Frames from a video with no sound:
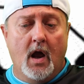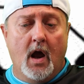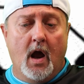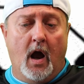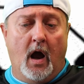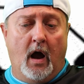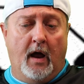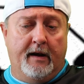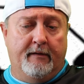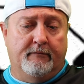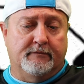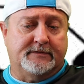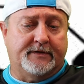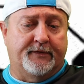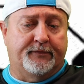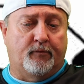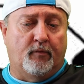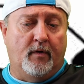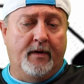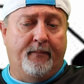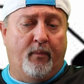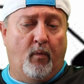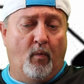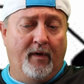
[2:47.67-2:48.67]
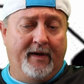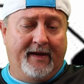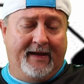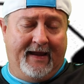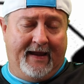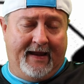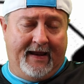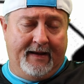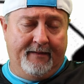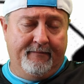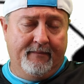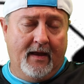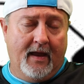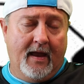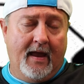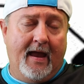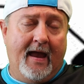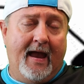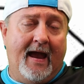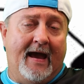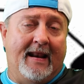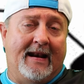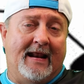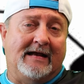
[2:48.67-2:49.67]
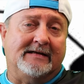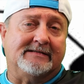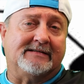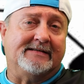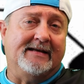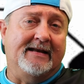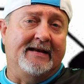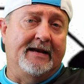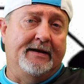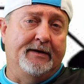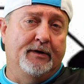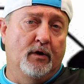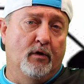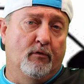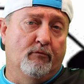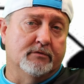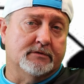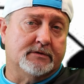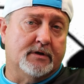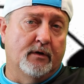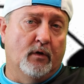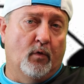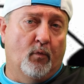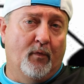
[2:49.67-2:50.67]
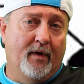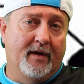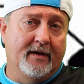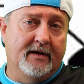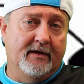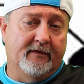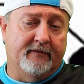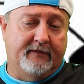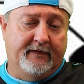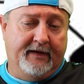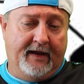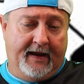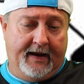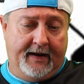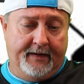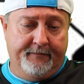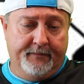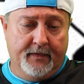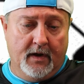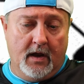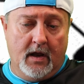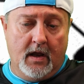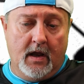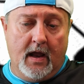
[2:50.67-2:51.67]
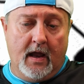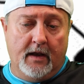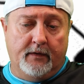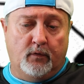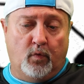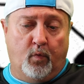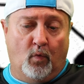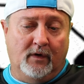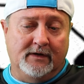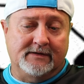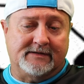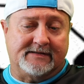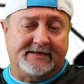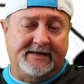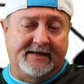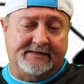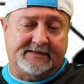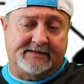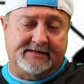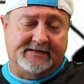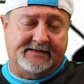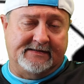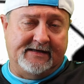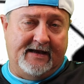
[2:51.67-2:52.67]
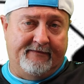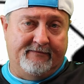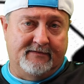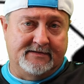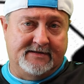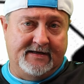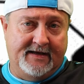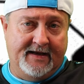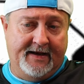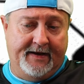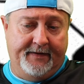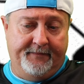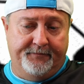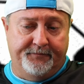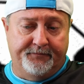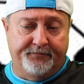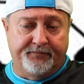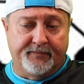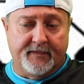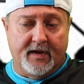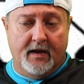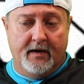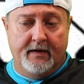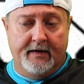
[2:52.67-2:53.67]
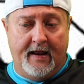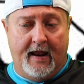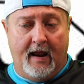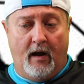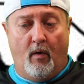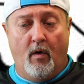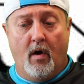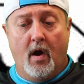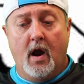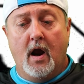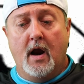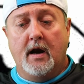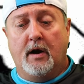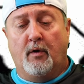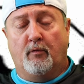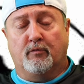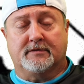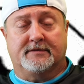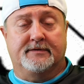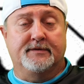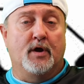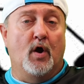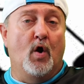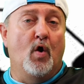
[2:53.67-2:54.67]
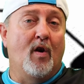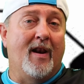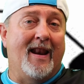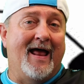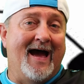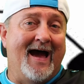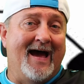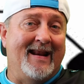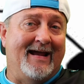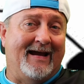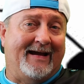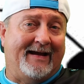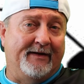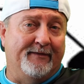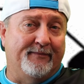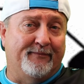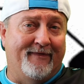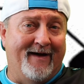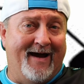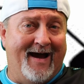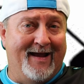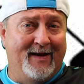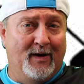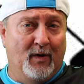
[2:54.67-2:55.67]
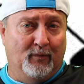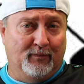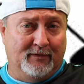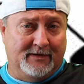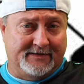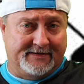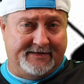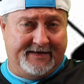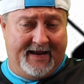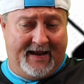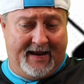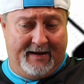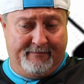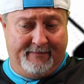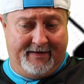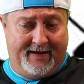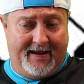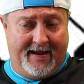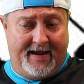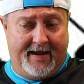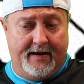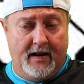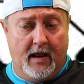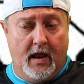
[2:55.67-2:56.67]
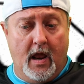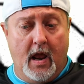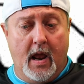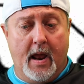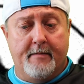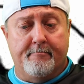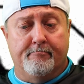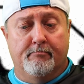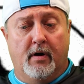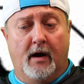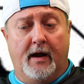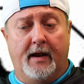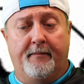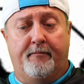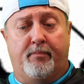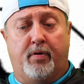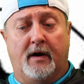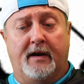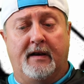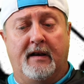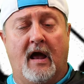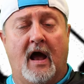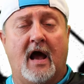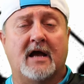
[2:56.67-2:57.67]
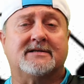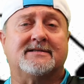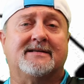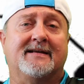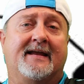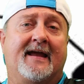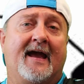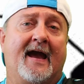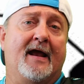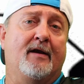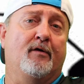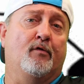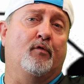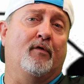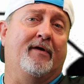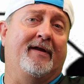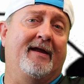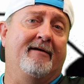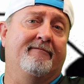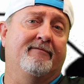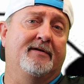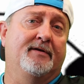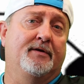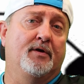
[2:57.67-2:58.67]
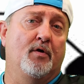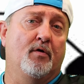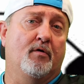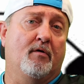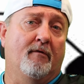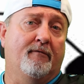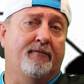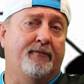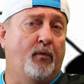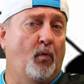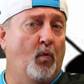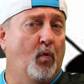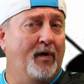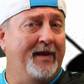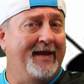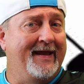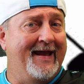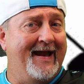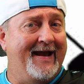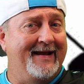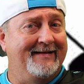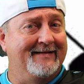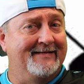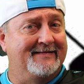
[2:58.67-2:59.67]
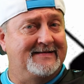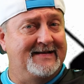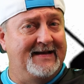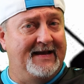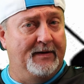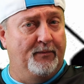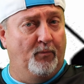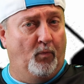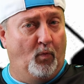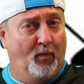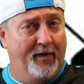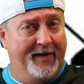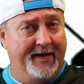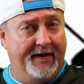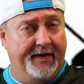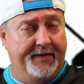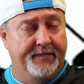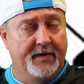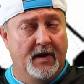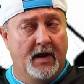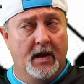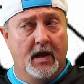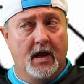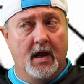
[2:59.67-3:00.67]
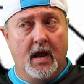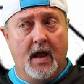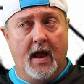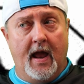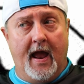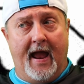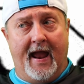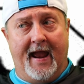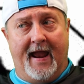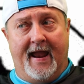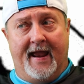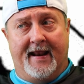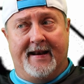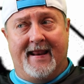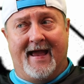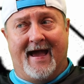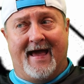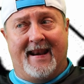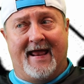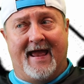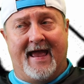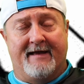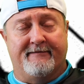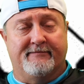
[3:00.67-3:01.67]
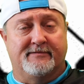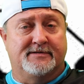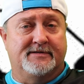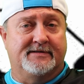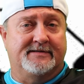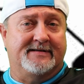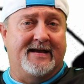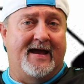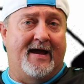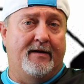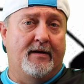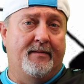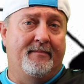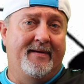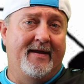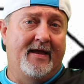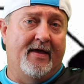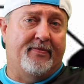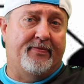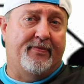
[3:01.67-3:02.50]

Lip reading: and it was a 3-point game. And I said that Duke was going to win this game 26-17. Now, there was no line I could find on this game yet, but prognosticators were giving Duke a 48-10 win, and that averages out to be a